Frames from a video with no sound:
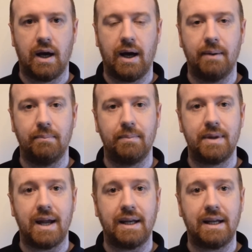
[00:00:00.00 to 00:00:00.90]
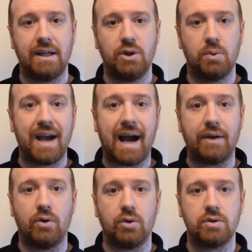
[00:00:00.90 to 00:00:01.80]
then you
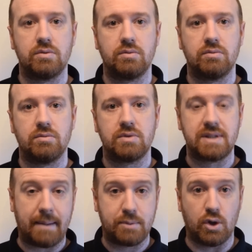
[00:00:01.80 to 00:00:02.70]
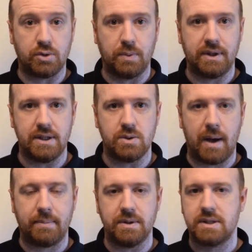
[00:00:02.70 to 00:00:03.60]
cannot snapshot with these
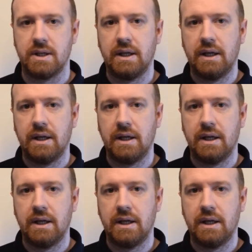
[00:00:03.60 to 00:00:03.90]
weapons.